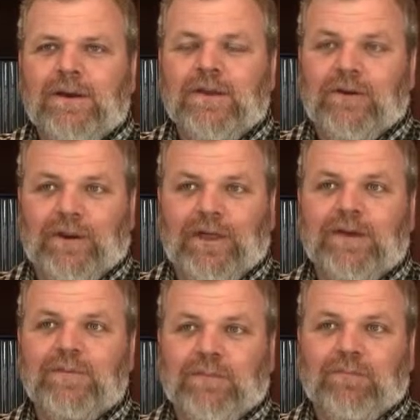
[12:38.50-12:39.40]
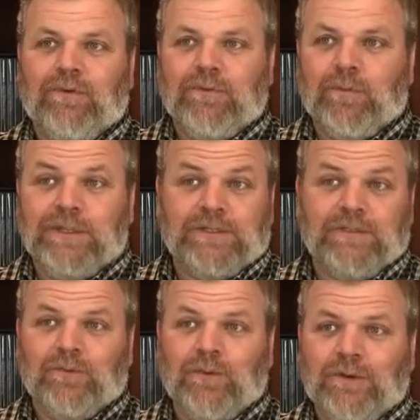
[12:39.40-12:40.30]
There are a lot of people in the
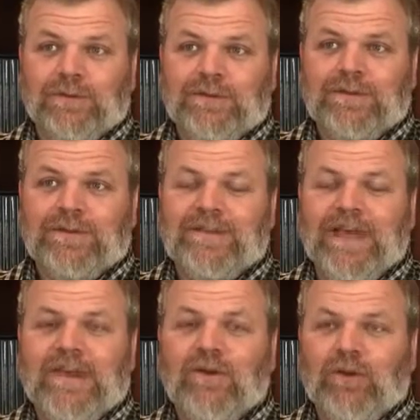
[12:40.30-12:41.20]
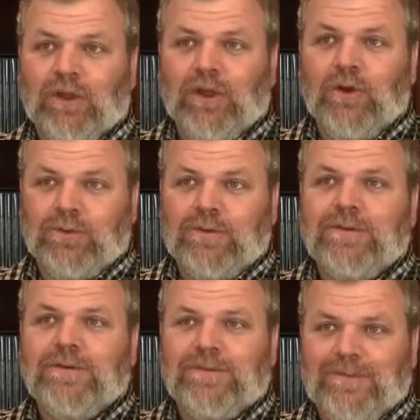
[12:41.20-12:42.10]
business world that loathe
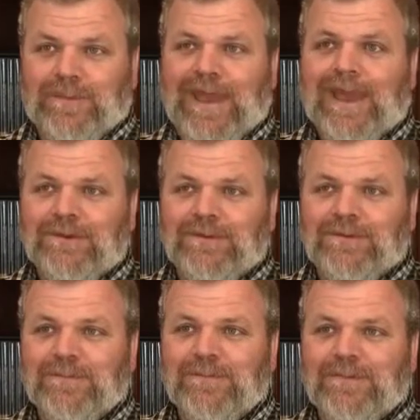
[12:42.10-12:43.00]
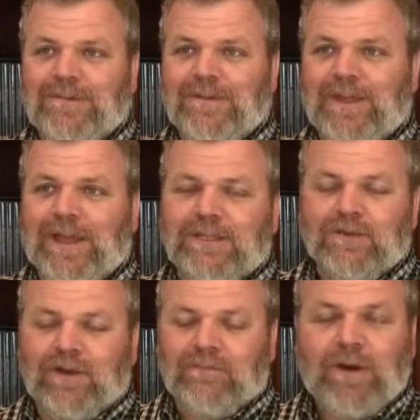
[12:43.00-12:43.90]
that. And
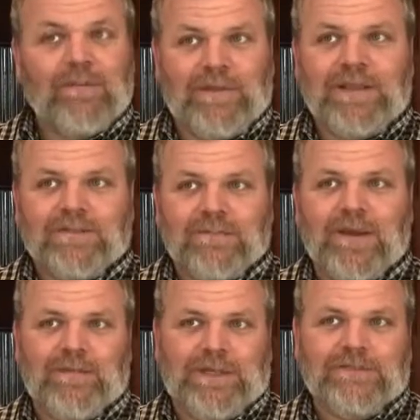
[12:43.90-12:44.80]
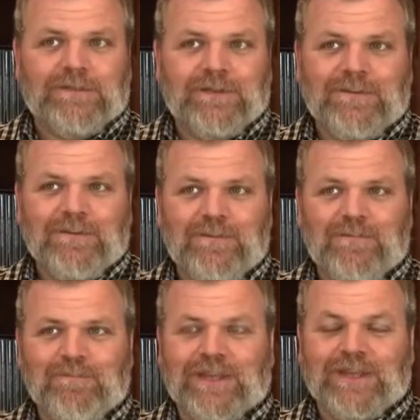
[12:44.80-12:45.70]
so I've probably made some enemies
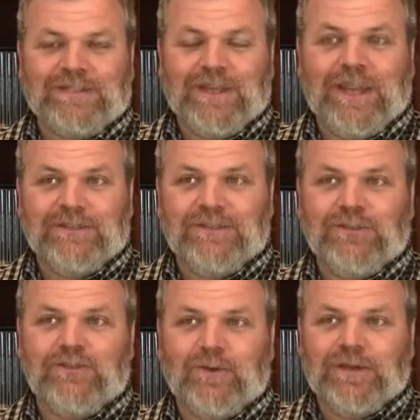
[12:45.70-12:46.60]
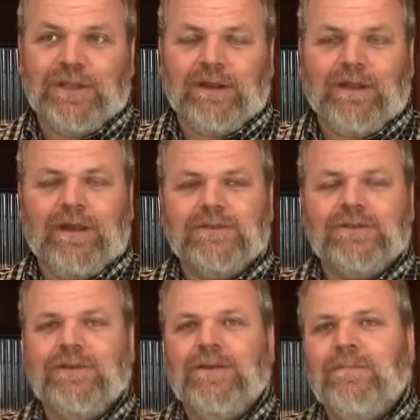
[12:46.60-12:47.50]
because I had such short deadlines.
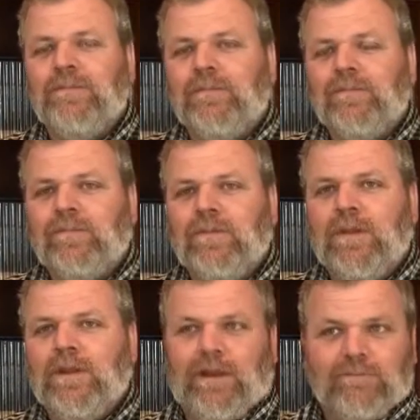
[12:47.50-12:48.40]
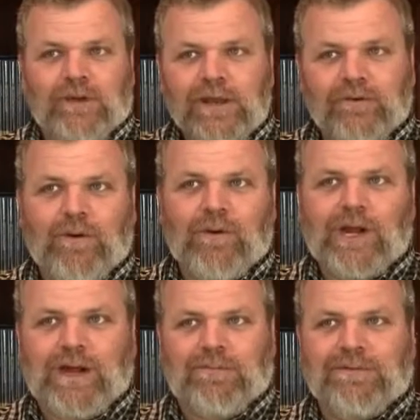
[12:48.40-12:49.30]
Now I'm trying to grow
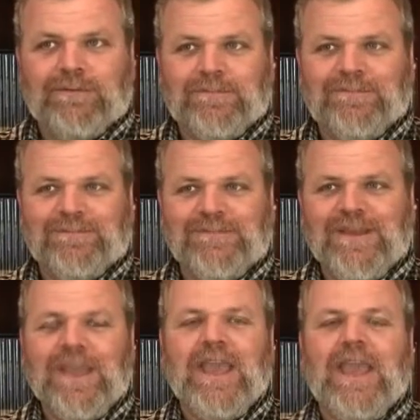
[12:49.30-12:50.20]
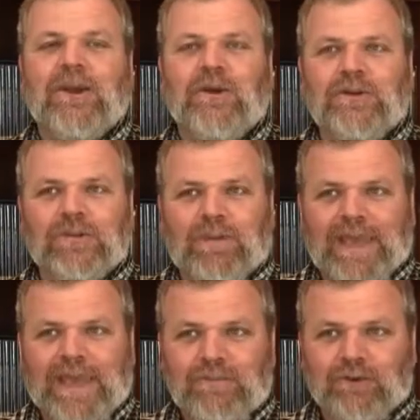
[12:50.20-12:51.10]
up and learn to
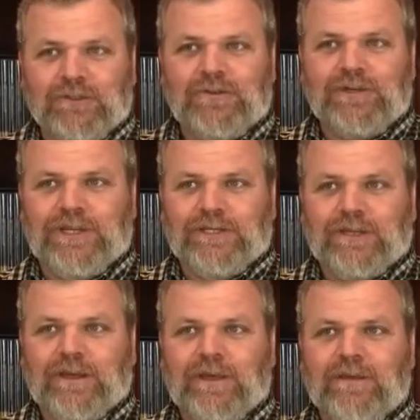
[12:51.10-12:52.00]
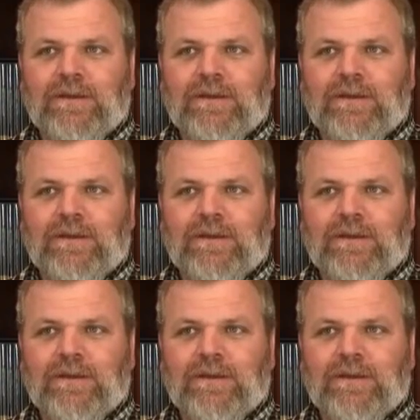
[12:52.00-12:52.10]
plan more strategically.